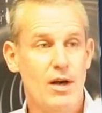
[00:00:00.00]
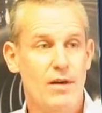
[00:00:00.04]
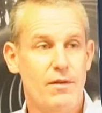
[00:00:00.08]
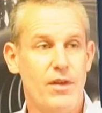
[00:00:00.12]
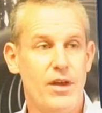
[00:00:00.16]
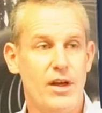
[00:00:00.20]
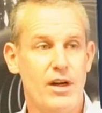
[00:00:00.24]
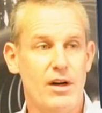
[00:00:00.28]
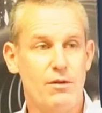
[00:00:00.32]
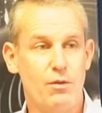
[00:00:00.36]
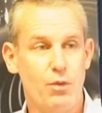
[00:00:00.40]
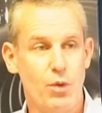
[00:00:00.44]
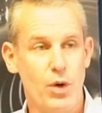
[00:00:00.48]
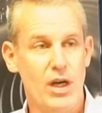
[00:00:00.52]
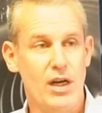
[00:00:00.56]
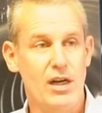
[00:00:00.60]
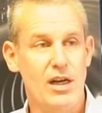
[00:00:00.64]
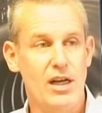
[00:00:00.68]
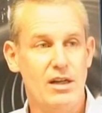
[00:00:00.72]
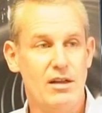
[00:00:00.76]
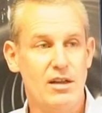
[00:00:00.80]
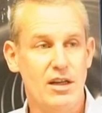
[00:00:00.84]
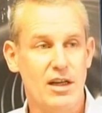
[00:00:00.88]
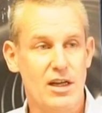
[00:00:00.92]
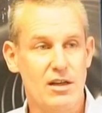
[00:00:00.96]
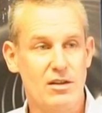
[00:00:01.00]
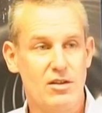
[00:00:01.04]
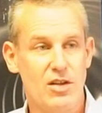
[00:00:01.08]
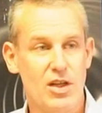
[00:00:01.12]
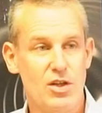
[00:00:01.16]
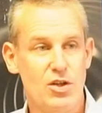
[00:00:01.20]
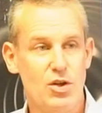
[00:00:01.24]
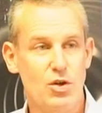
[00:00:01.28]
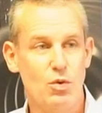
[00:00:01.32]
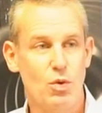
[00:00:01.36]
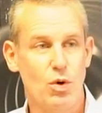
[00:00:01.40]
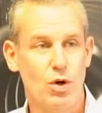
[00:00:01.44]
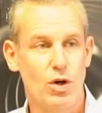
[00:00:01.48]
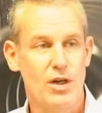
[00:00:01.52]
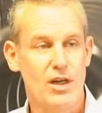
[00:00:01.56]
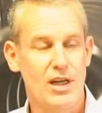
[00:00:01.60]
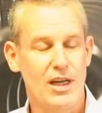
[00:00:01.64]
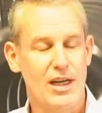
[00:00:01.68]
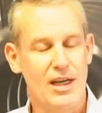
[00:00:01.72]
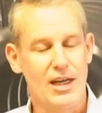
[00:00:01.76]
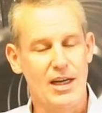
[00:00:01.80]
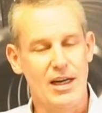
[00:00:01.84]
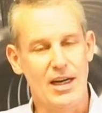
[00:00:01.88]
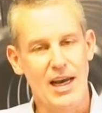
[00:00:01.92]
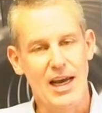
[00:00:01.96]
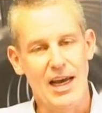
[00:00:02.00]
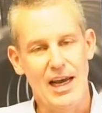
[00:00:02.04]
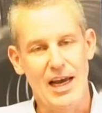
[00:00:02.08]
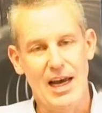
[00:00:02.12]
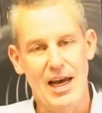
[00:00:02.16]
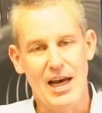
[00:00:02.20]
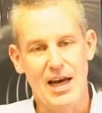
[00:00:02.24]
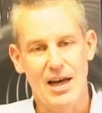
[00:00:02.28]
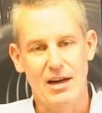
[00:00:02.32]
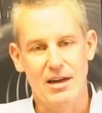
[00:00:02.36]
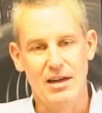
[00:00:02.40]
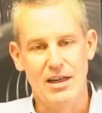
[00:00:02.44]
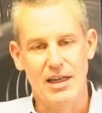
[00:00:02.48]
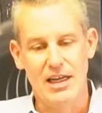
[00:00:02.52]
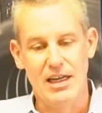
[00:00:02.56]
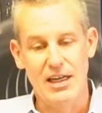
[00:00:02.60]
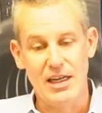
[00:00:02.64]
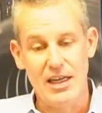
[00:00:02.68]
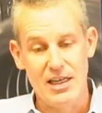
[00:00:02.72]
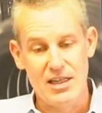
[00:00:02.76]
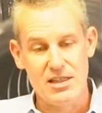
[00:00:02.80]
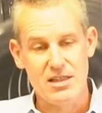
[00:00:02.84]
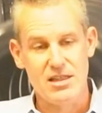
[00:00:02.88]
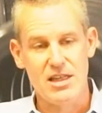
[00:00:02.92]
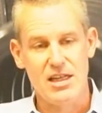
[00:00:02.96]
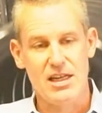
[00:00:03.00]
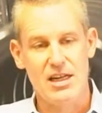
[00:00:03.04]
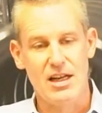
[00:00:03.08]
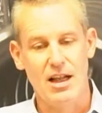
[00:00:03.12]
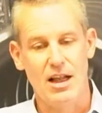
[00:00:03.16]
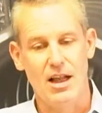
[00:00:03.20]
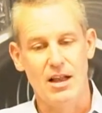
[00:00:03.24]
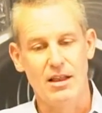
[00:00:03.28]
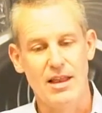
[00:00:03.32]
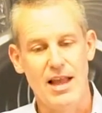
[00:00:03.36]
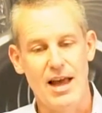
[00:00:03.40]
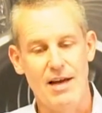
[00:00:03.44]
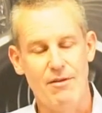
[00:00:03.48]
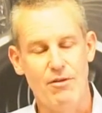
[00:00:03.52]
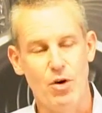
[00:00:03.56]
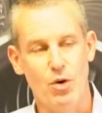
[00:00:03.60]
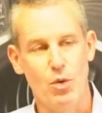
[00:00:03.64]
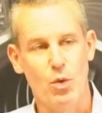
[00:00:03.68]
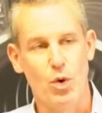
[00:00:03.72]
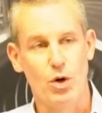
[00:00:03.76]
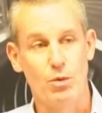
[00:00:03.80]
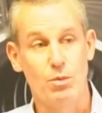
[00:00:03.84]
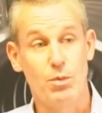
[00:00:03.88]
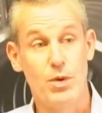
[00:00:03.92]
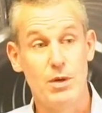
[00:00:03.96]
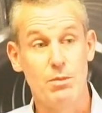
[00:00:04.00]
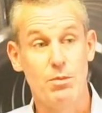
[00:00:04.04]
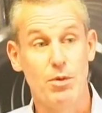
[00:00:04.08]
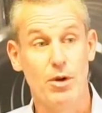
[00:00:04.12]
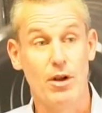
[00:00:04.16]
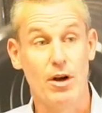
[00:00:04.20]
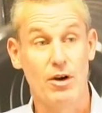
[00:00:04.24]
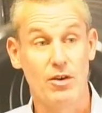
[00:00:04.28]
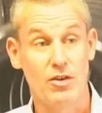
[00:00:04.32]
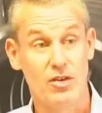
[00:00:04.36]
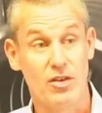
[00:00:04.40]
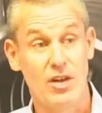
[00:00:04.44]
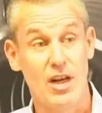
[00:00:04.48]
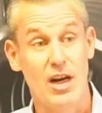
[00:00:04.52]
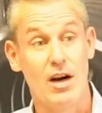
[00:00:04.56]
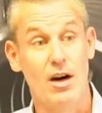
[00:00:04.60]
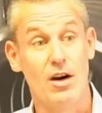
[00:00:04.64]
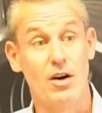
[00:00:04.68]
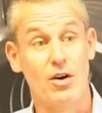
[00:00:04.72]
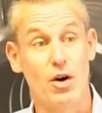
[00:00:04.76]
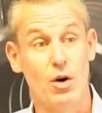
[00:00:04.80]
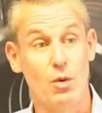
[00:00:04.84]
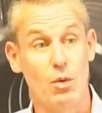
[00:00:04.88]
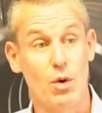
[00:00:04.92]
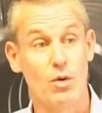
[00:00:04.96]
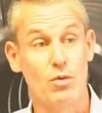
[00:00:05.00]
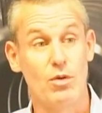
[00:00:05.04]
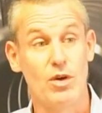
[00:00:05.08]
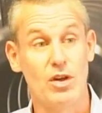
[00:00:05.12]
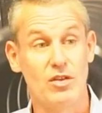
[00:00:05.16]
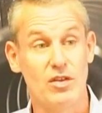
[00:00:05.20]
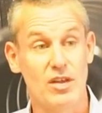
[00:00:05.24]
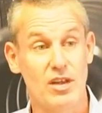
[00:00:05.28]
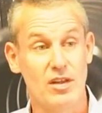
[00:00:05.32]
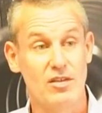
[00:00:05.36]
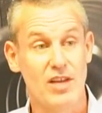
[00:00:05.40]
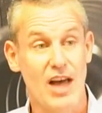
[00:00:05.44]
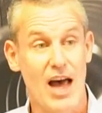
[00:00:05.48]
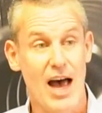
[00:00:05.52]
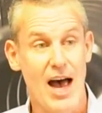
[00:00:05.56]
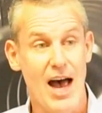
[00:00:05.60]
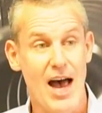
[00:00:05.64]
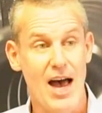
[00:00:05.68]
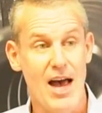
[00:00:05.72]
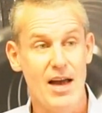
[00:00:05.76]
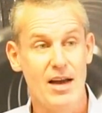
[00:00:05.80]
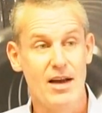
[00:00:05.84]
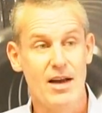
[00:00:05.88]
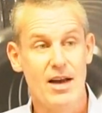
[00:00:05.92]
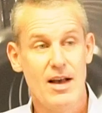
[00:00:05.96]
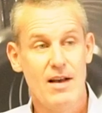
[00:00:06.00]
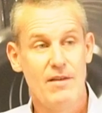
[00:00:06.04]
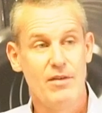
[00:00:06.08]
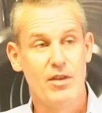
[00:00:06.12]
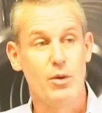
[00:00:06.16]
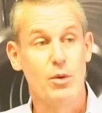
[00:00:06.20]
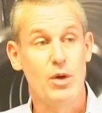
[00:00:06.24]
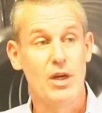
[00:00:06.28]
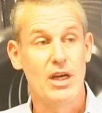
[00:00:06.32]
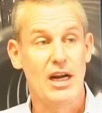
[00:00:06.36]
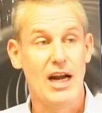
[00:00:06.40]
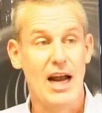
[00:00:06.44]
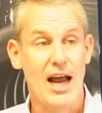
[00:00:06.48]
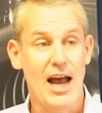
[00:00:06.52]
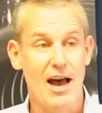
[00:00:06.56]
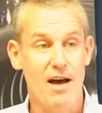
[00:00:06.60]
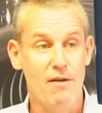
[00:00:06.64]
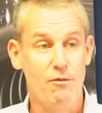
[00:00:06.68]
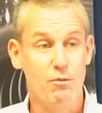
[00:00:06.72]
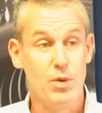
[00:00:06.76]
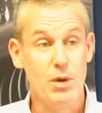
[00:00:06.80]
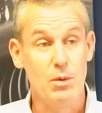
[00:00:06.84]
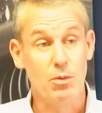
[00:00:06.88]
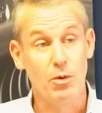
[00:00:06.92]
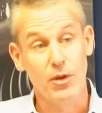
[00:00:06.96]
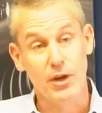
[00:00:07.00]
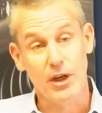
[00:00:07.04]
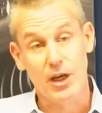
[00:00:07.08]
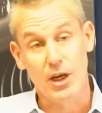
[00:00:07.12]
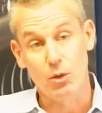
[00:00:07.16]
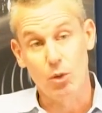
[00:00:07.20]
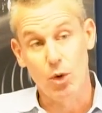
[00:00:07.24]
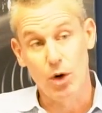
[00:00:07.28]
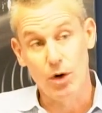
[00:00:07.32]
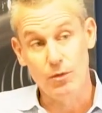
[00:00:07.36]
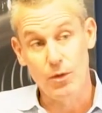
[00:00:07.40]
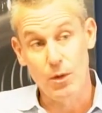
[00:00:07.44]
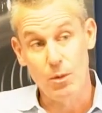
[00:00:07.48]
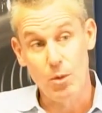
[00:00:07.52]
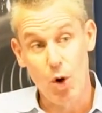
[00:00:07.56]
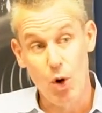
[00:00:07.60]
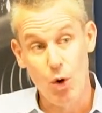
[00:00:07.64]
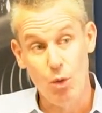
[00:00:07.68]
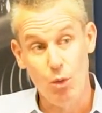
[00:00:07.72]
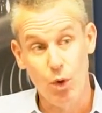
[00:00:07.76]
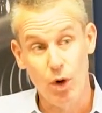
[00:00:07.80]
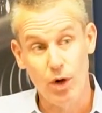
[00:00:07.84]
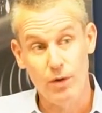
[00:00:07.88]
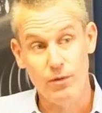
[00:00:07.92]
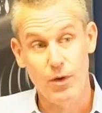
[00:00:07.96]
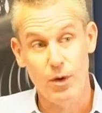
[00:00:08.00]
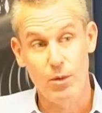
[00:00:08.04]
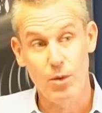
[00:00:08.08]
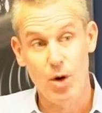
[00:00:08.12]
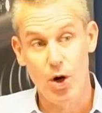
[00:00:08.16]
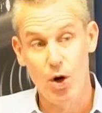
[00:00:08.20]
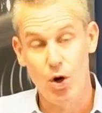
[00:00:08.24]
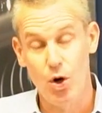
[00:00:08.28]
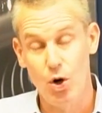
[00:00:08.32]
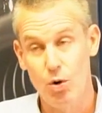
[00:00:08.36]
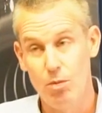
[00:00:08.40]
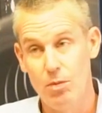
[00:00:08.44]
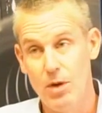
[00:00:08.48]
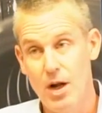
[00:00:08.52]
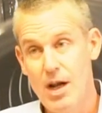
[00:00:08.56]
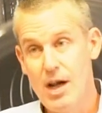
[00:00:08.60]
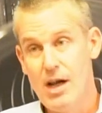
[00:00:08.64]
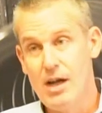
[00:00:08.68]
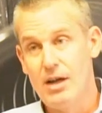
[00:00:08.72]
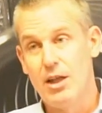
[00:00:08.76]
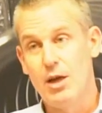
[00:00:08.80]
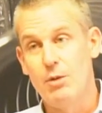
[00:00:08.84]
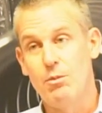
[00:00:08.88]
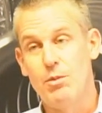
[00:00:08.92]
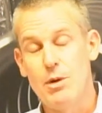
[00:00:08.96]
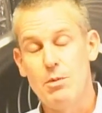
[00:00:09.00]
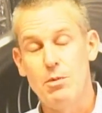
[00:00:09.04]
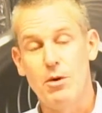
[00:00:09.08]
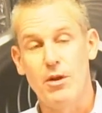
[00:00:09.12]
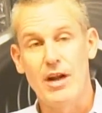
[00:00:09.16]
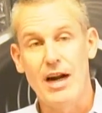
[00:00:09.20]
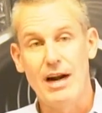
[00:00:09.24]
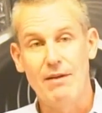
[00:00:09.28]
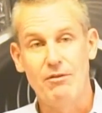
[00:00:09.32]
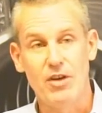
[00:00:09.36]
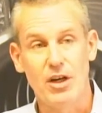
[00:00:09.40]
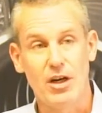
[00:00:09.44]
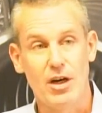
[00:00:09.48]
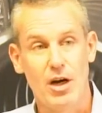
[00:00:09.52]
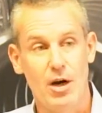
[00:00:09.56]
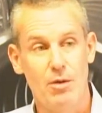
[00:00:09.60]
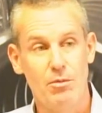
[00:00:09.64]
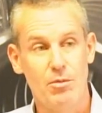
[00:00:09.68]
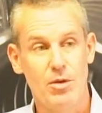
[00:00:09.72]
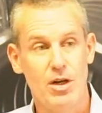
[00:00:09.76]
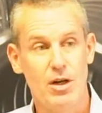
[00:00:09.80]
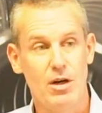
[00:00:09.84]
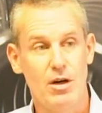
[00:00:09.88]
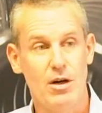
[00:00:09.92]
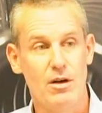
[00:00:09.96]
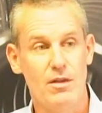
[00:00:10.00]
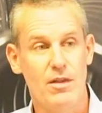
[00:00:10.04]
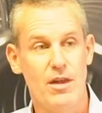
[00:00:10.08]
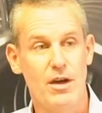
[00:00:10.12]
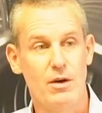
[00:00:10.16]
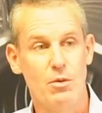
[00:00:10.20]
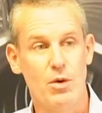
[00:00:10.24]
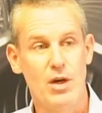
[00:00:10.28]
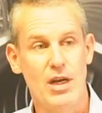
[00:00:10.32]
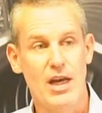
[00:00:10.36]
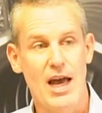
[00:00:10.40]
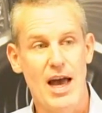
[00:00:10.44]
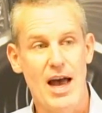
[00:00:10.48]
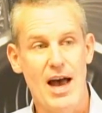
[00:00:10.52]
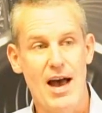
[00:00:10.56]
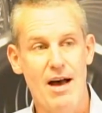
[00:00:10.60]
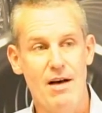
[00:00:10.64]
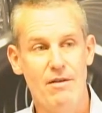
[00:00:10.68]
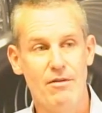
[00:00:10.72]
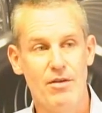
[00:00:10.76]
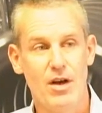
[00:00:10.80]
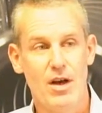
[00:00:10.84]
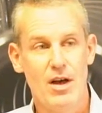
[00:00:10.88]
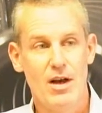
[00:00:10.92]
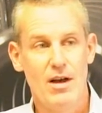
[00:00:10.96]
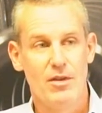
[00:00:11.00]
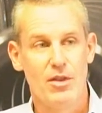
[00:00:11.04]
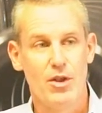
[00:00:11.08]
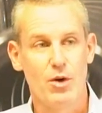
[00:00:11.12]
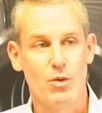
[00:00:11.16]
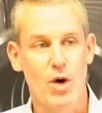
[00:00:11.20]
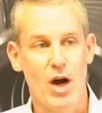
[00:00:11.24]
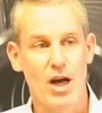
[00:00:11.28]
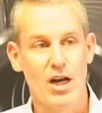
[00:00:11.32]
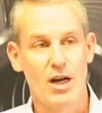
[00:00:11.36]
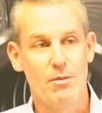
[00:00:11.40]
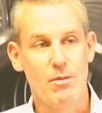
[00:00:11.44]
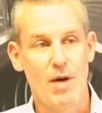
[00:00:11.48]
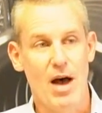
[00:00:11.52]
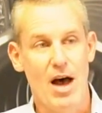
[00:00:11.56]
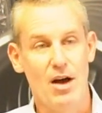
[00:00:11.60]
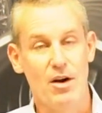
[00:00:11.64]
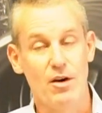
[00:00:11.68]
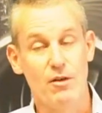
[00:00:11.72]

that if we need to continue working and it is a level where people are scared or where risk is high, that we can have people that can work from home, the people that have to come here, that we have the right amount